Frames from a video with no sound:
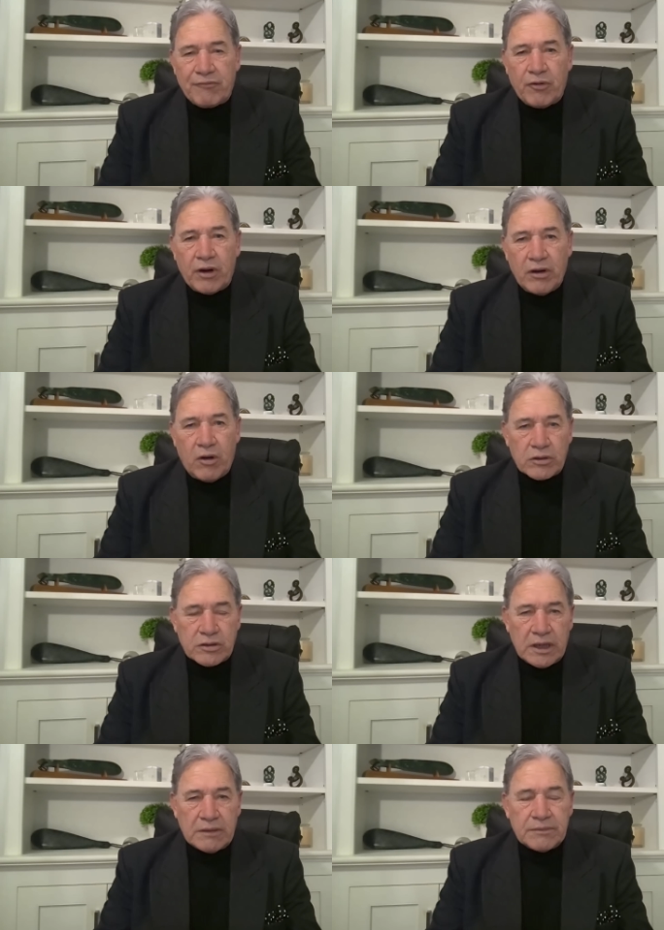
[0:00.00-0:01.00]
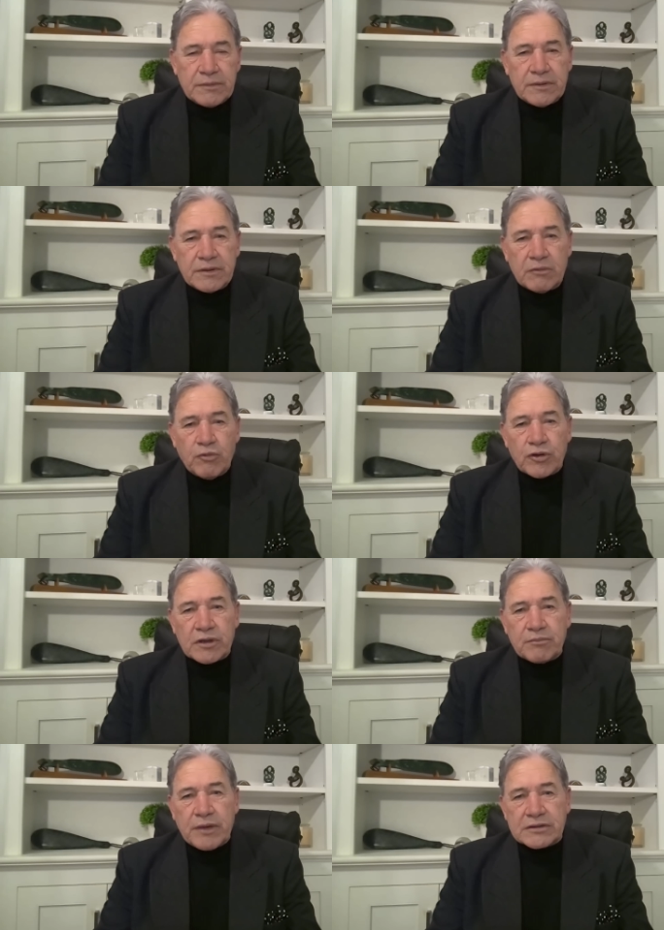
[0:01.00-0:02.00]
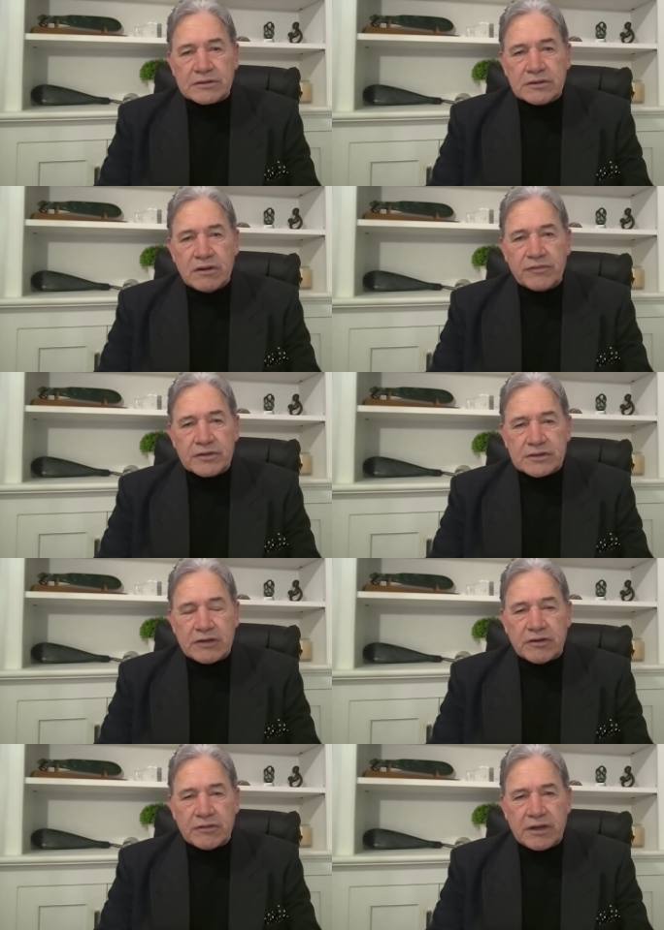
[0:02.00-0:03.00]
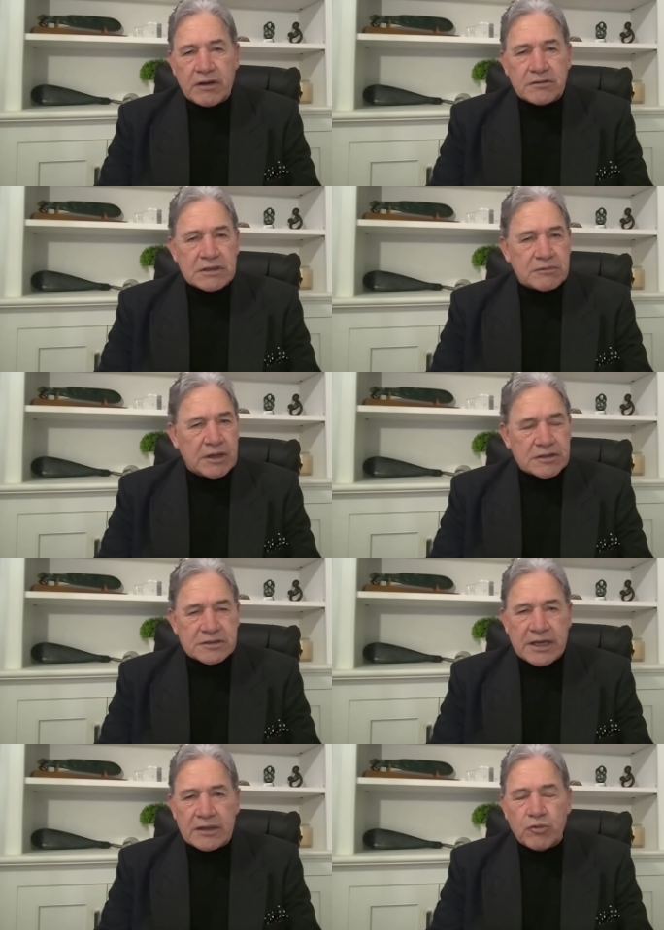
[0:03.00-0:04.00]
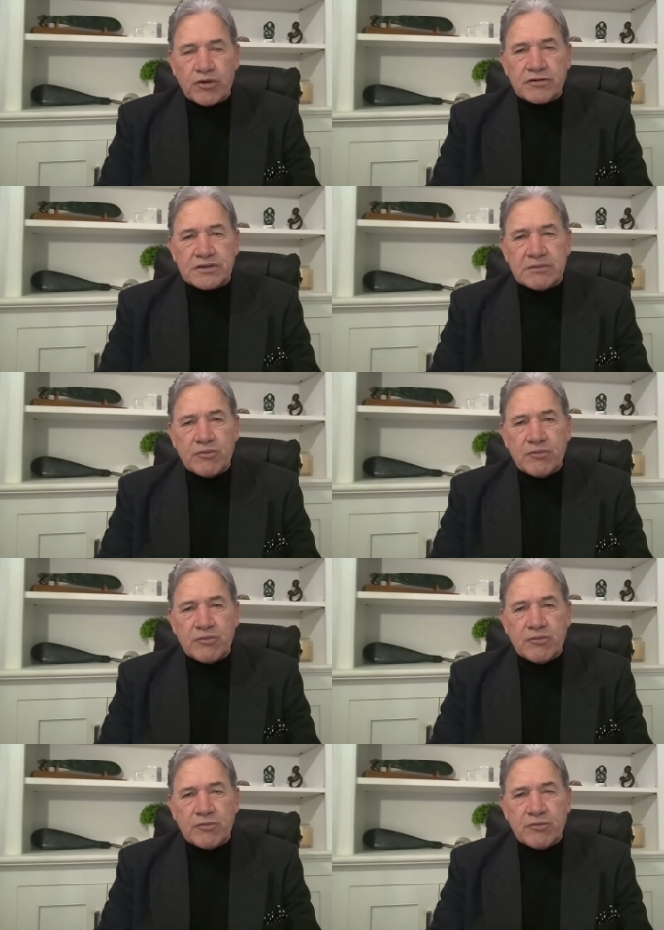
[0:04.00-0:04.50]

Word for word: for a long time the working base of this country. They don't seem to understand the workers